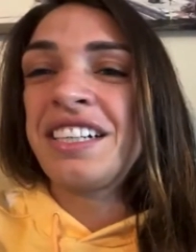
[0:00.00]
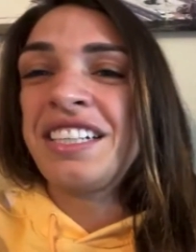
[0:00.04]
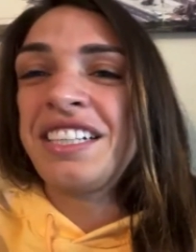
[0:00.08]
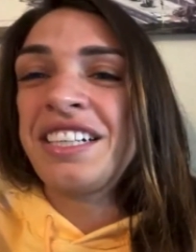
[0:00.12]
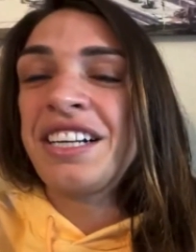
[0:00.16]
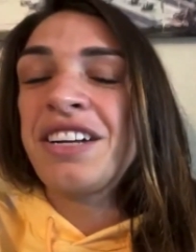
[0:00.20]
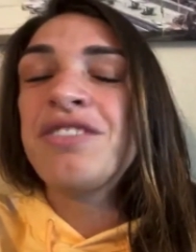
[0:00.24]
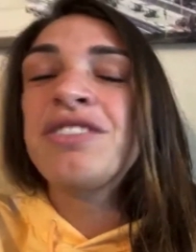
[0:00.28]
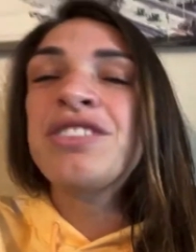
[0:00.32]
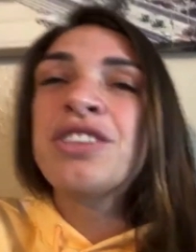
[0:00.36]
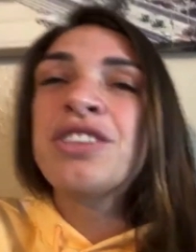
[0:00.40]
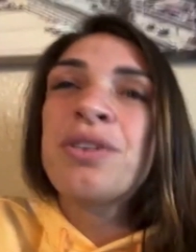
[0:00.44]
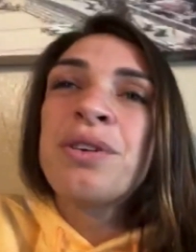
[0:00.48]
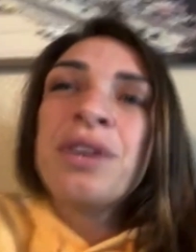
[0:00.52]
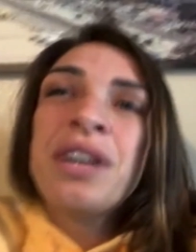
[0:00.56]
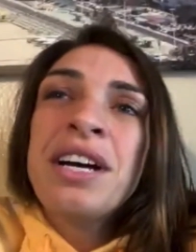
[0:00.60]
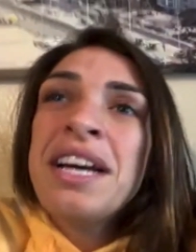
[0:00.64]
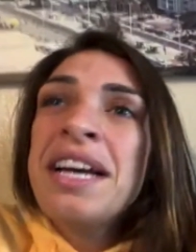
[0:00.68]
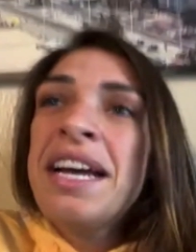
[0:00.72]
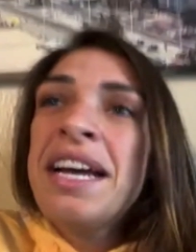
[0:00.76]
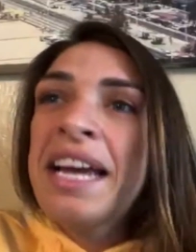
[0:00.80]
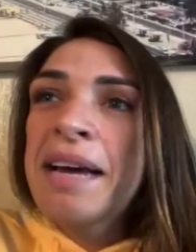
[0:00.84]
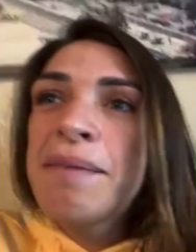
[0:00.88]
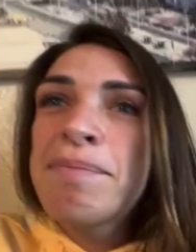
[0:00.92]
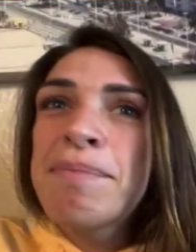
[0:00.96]
You know, so
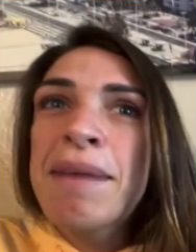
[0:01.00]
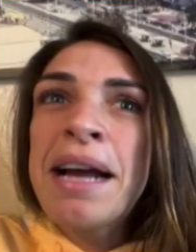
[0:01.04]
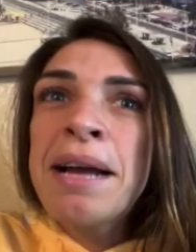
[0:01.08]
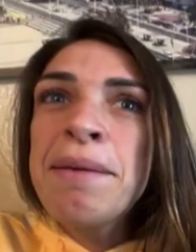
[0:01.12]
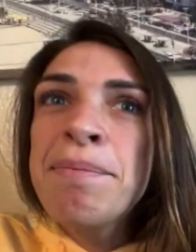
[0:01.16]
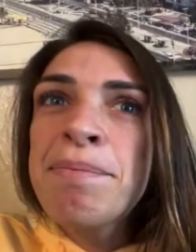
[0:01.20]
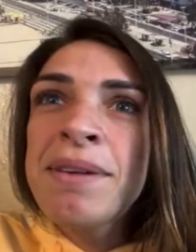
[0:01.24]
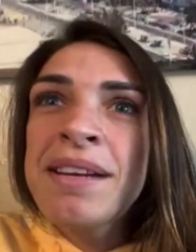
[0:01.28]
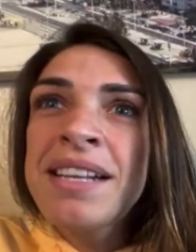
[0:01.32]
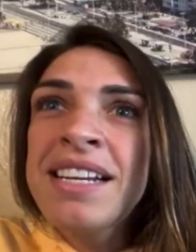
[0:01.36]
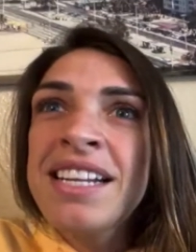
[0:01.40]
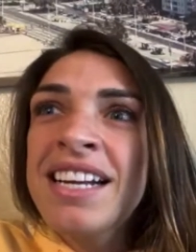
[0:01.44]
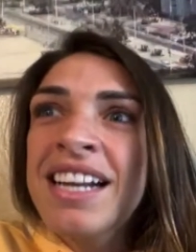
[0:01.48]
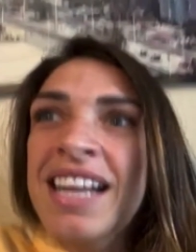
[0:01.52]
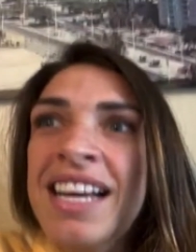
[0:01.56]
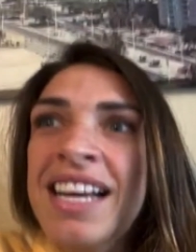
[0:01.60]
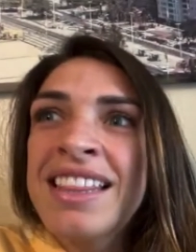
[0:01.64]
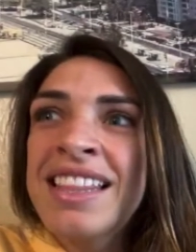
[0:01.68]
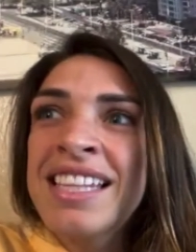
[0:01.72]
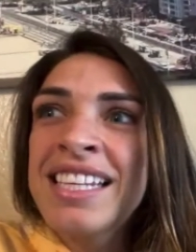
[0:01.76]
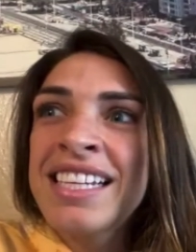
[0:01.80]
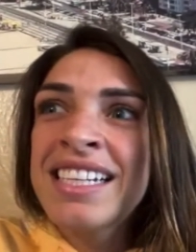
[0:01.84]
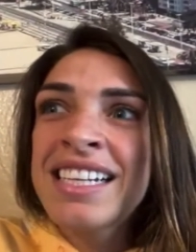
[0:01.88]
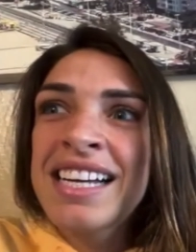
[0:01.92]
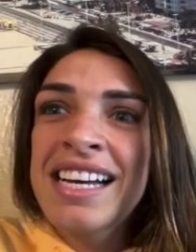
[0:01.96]
in my opinion, I
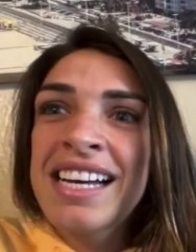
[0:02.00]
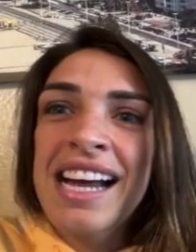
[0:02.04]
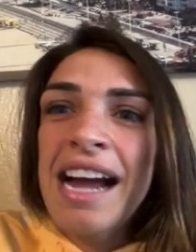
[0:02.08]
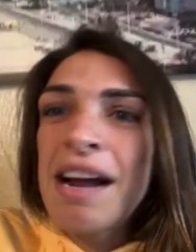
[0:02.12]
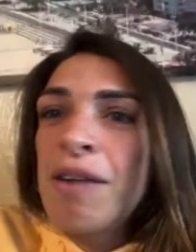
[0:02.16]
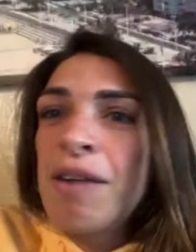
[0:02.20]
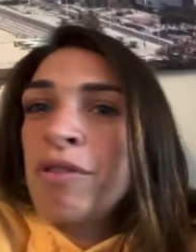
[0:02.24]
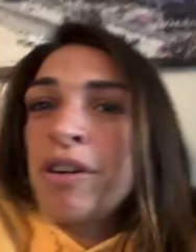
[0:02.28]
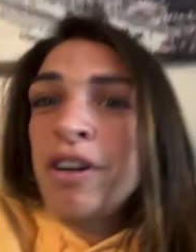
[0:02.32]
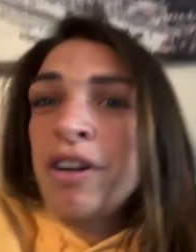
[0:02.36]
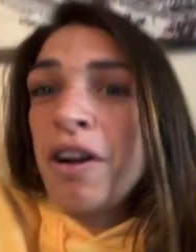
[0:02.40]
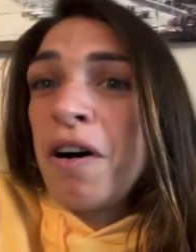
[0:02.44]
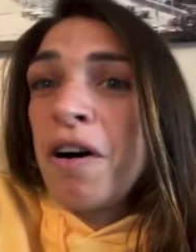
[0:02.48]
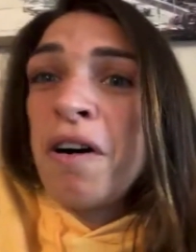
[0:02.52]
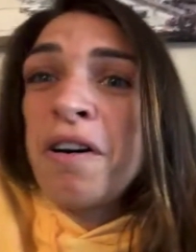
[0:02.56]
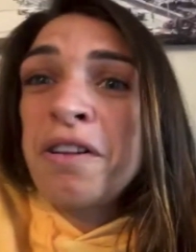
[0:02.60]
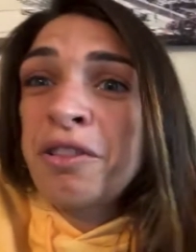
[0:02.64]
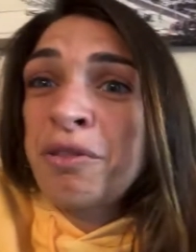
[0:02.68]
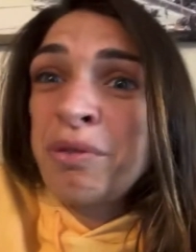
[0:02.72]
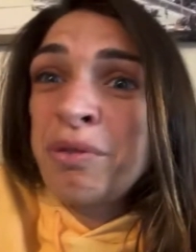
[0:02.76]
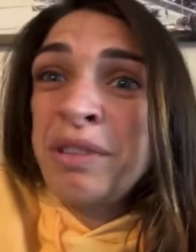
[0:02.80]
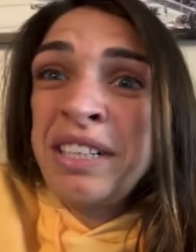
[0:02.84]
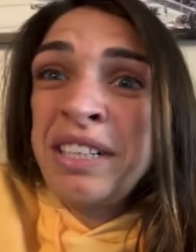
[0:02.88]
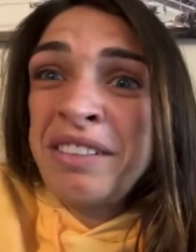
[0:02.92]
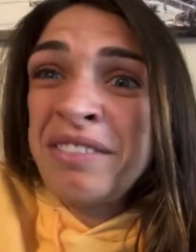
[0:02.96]
think I won all
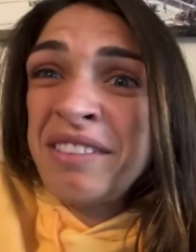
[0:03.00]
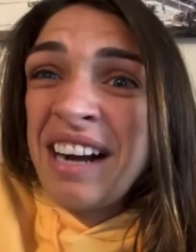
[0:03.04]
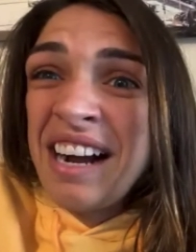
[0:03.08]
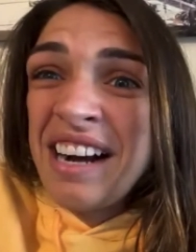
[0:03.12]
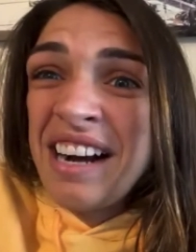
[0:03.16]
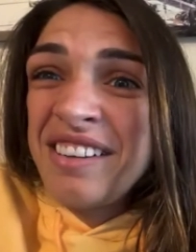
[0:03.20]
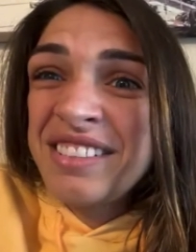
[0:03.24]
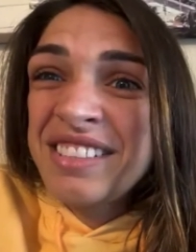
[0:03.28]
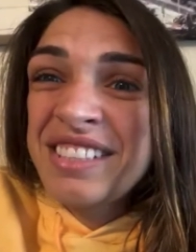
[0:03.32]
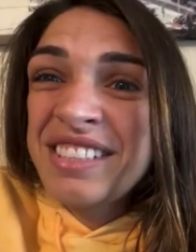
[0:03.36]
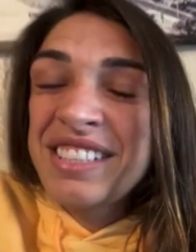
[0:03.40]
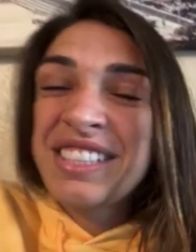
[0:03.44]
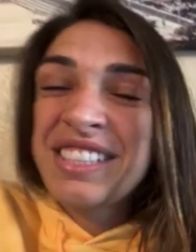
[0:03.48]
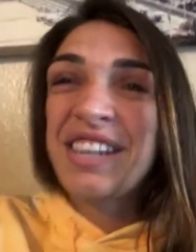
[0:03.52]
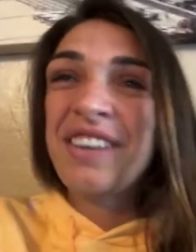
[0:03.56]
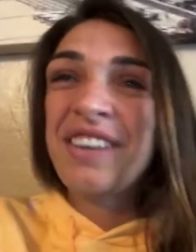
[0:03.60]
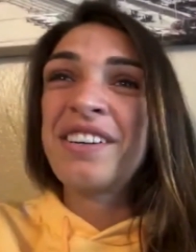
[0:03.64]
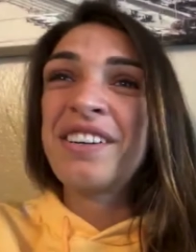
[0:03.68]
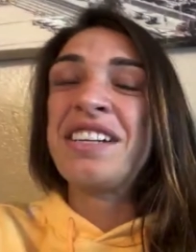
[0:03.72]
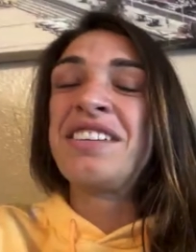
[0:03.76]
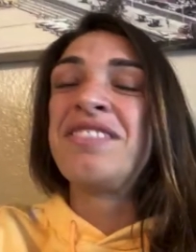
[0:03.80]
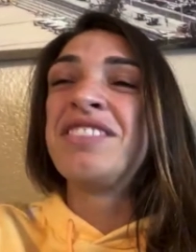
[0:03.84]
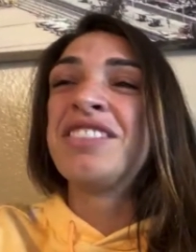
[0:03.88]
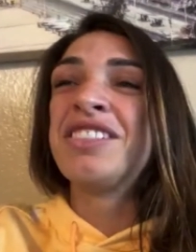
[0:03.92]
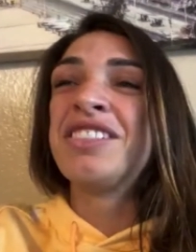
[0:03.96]
three rounds. You know,
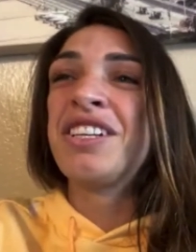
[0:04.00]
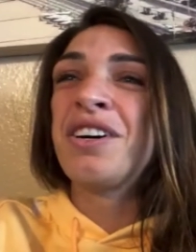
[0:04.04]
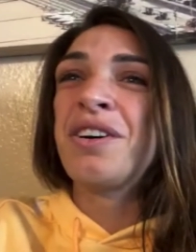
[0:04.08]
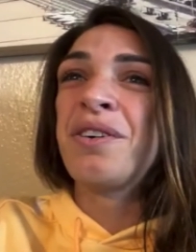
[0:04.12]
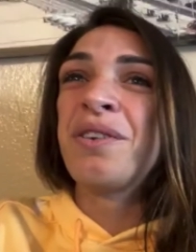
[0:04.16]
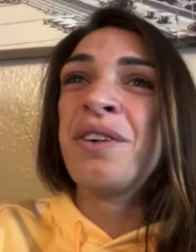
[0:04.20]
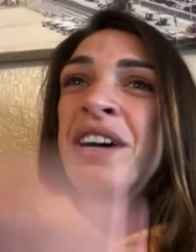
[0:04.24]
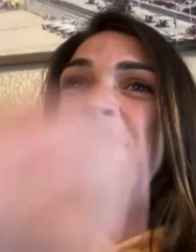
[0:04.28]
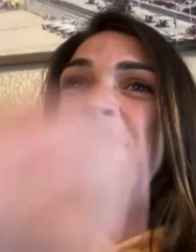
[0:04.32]
even though